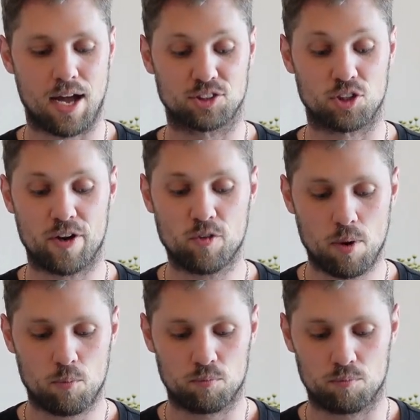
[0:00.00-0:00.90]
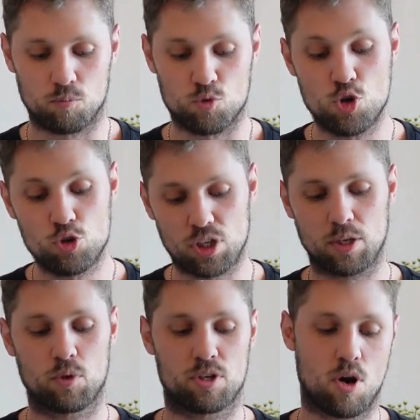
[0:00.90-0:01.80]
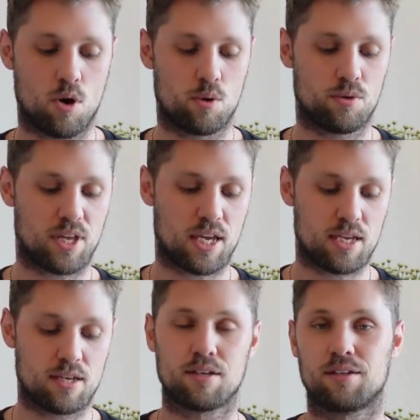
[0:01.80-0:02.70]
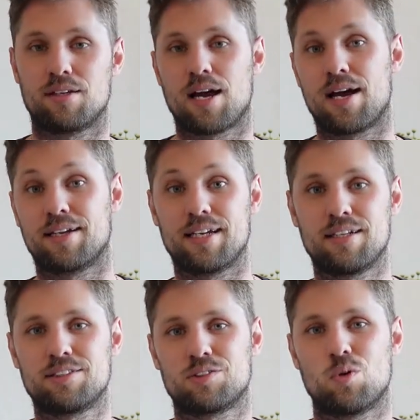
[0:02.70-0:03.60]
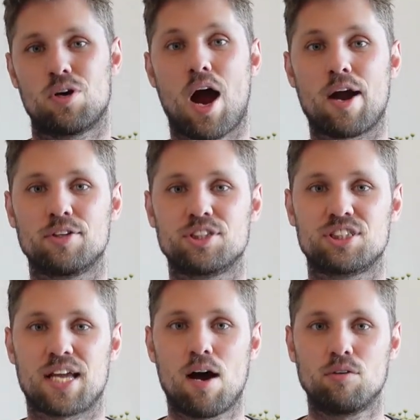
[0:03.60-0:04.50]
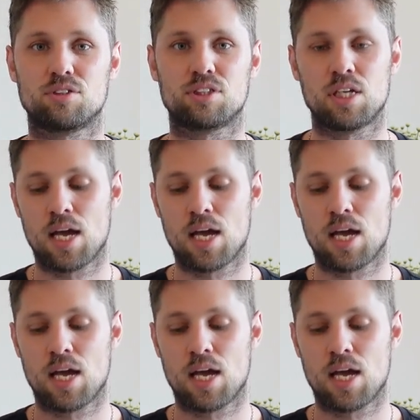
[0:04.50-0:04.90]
So everyone usually would know the Guinness or Irish Stout,